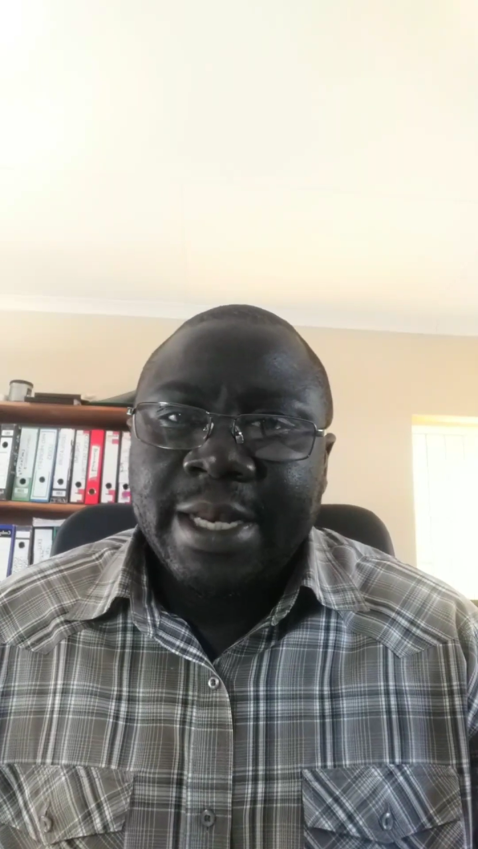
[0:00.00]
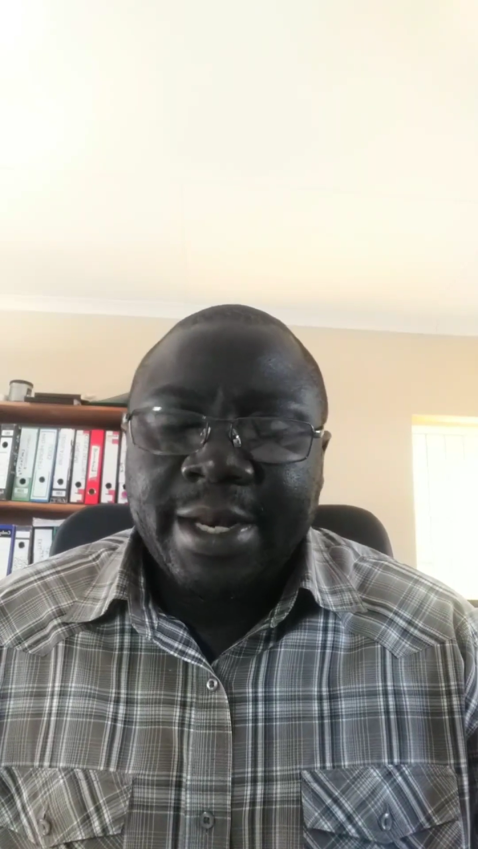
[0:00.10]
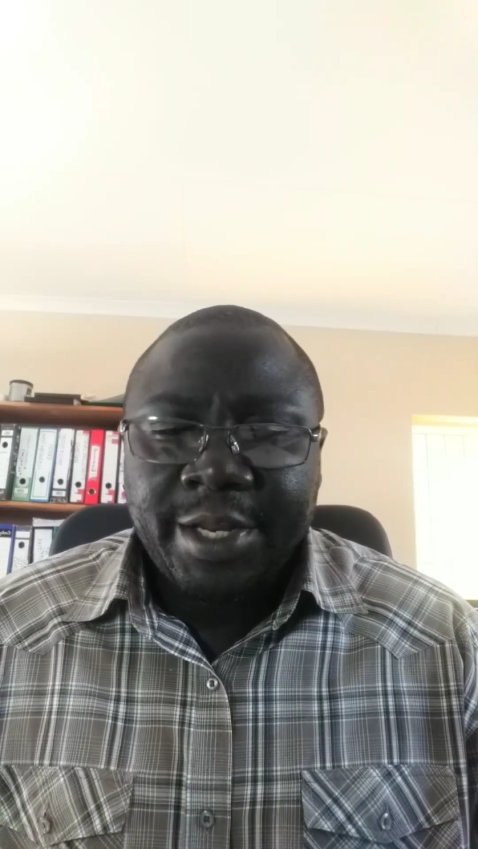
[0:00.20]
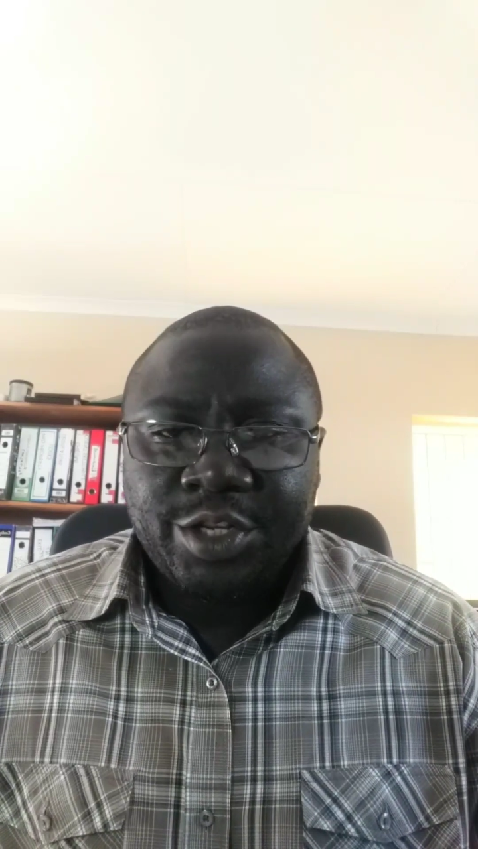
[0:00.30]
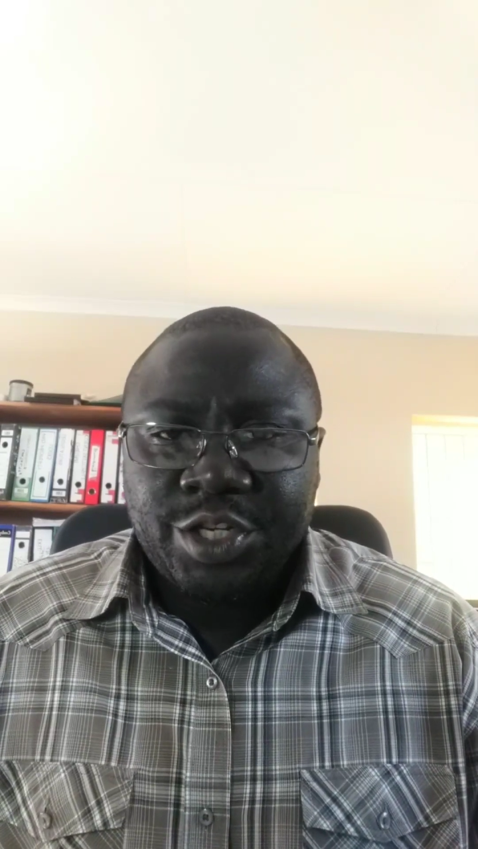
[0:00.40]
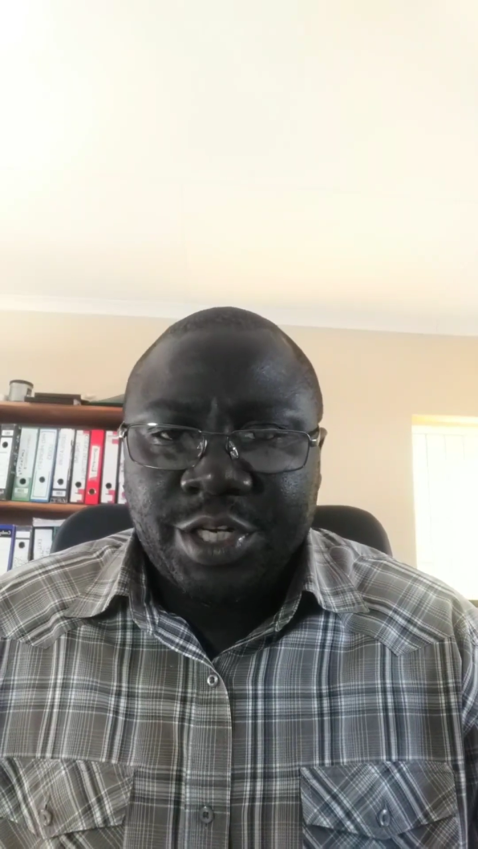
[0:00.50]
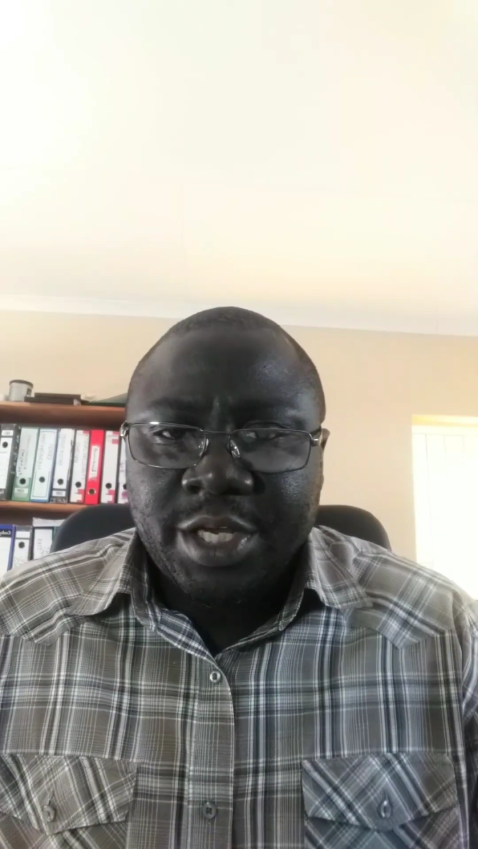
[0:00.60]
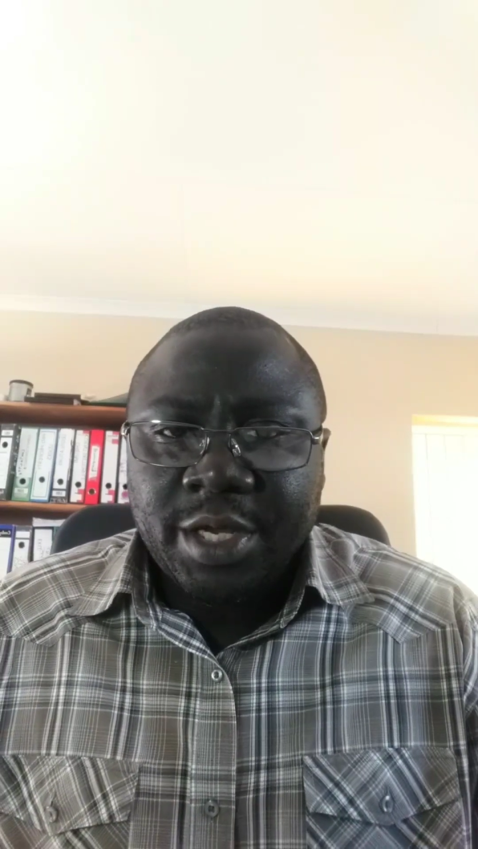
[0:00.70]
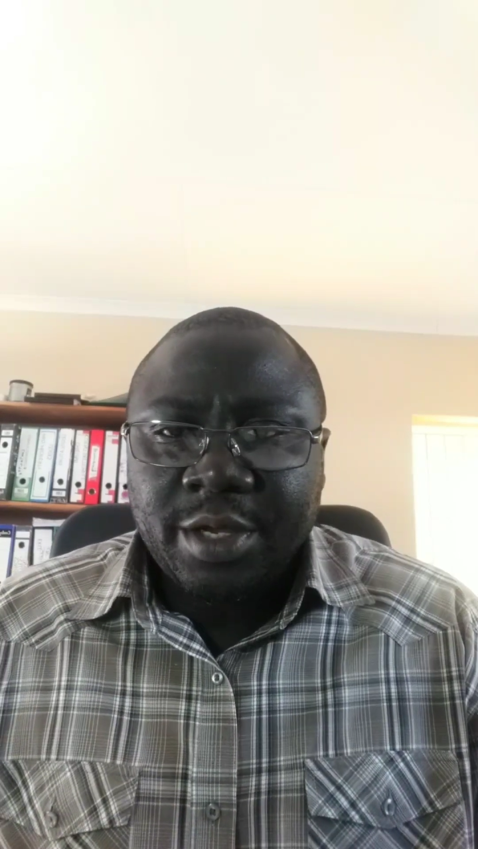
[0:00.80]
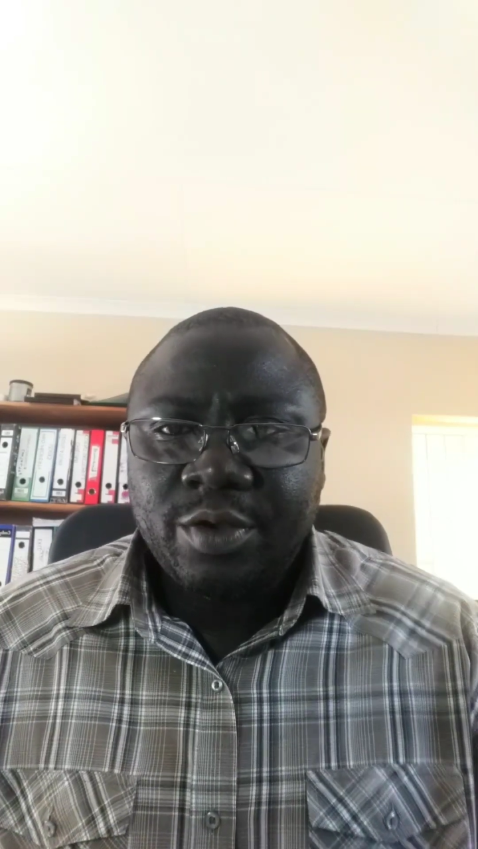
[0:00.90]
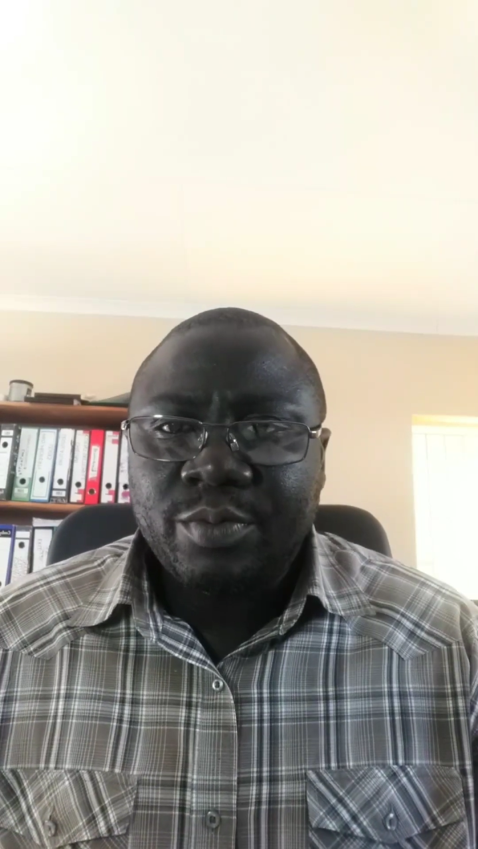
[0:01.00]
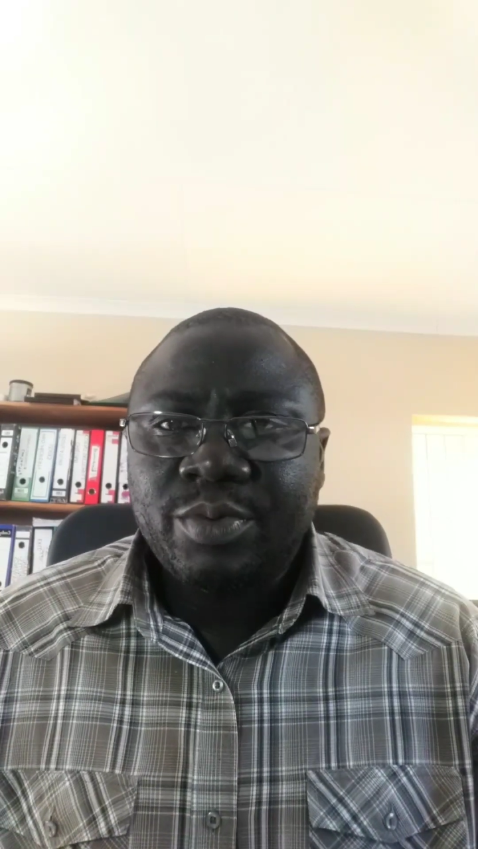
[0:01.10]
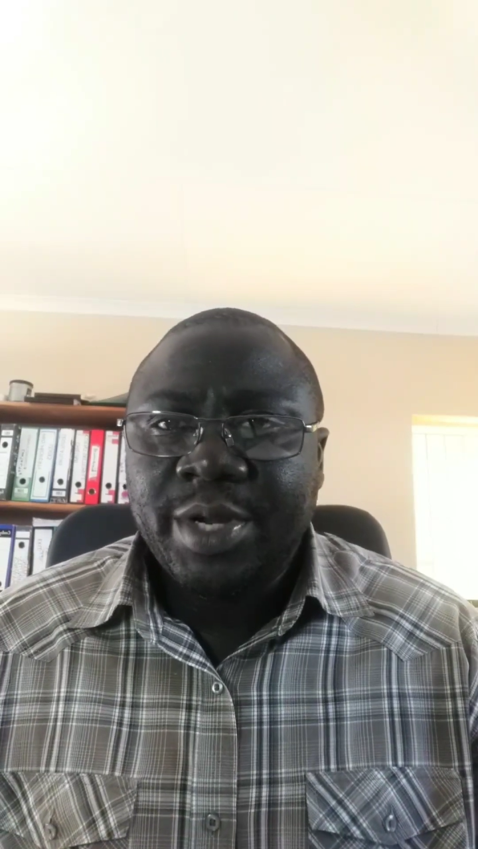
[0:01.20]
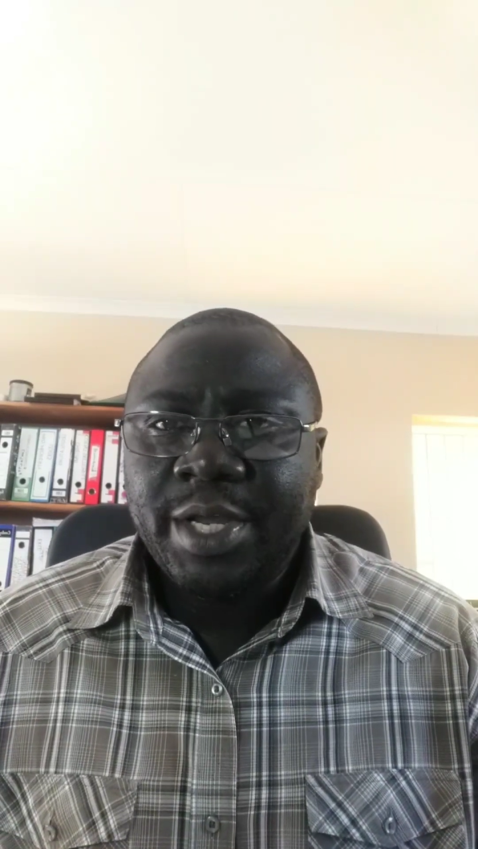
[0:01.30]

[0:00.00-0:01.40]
an engineer. You bring